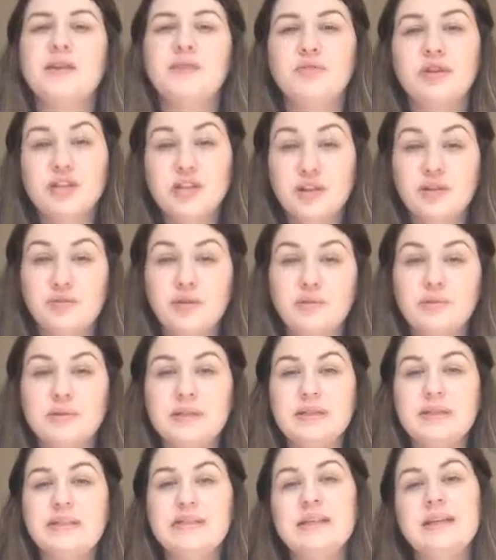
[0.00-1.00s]
um, I'd originally
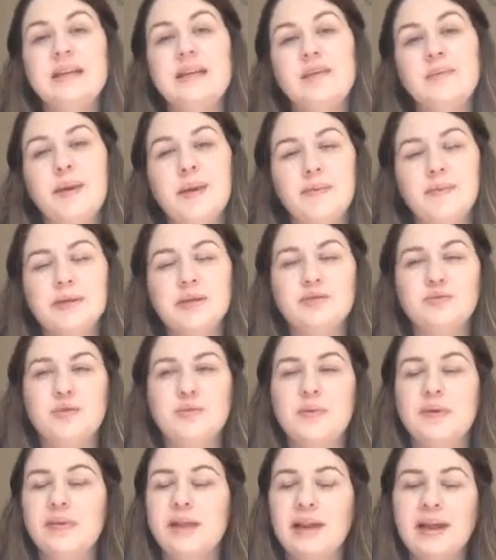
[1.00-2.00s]
filmed it sitting in the baby's
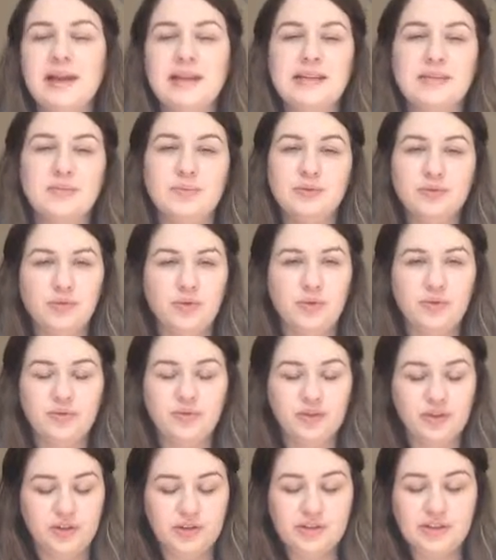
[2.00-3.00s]
room and the lighting was
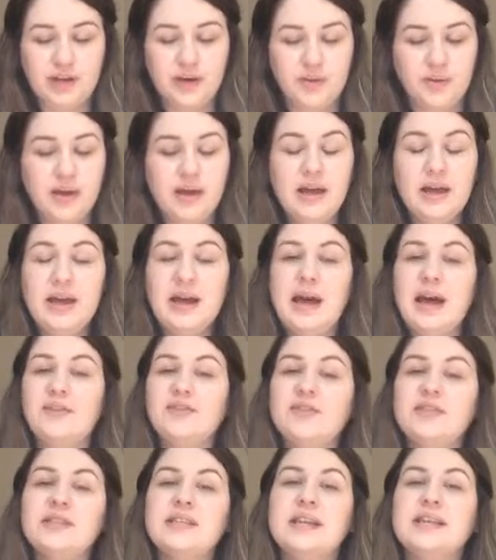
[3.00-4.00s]
awful, so
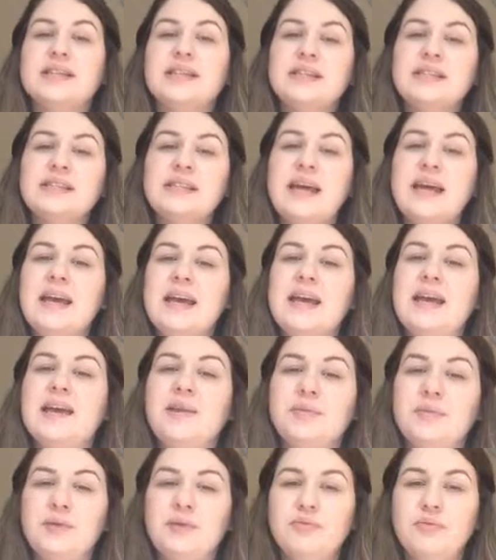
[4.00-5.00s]
I've just sat down today
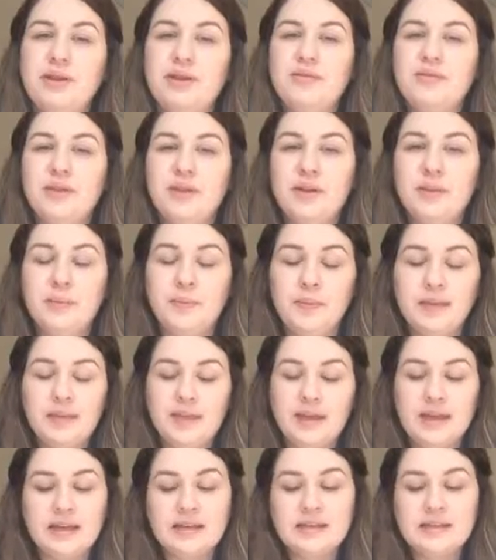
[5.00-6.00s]
and I'm going to refilm
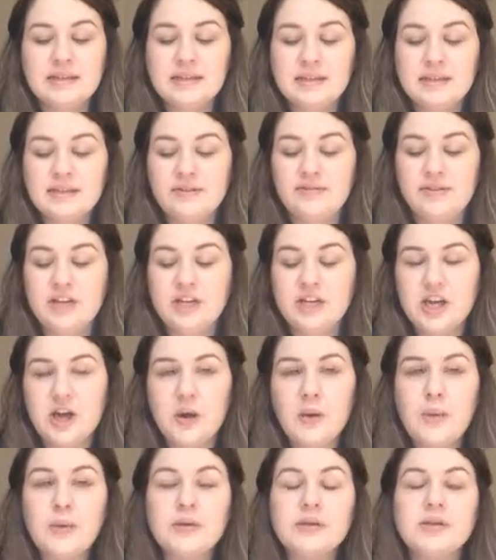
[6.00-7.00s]
this
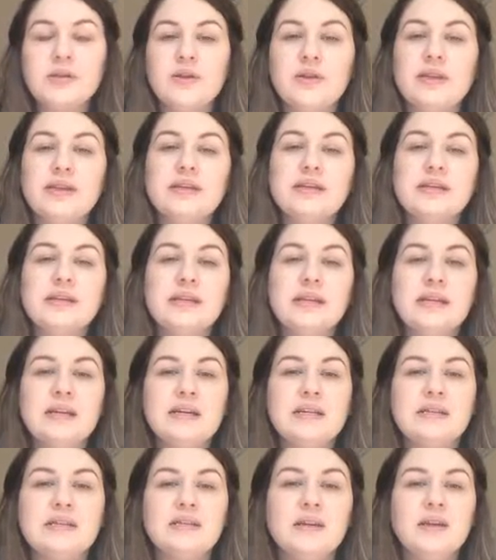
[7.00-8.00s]
video. So this
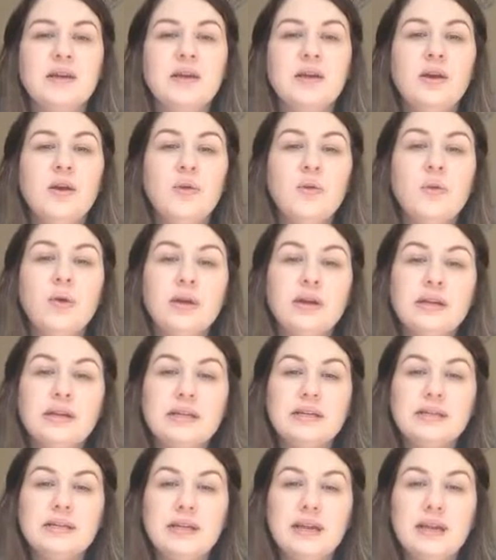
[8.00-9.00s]
is what
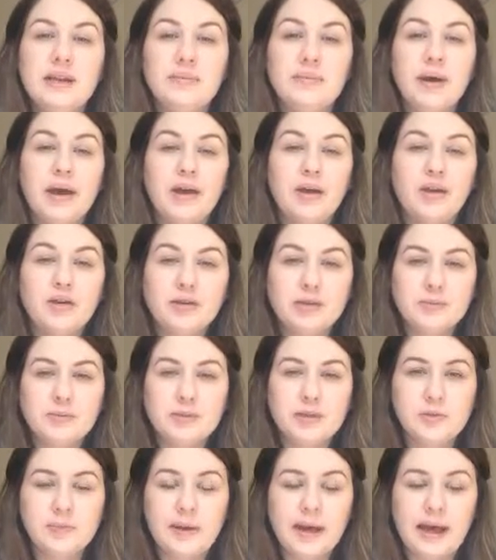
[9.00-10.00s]
is in my
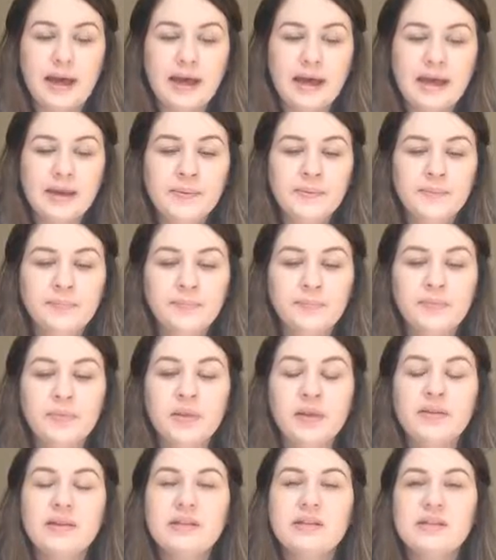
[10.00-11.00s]
hospital bag.
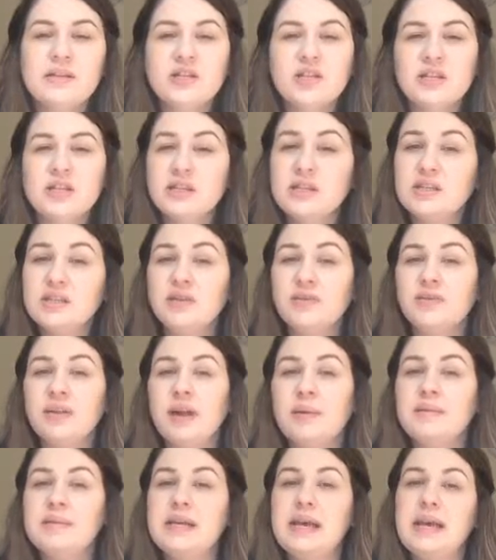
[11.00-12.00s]
This is just the stuff
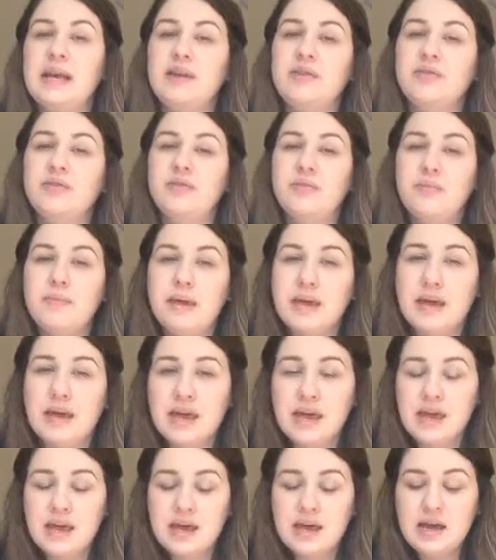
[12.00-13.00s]
that I'm taking for
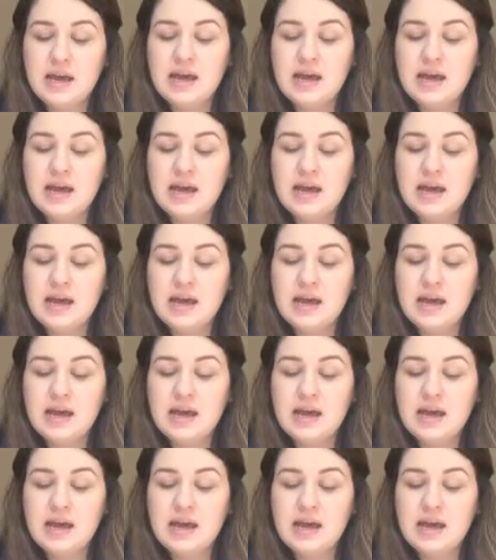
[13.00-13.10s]
me,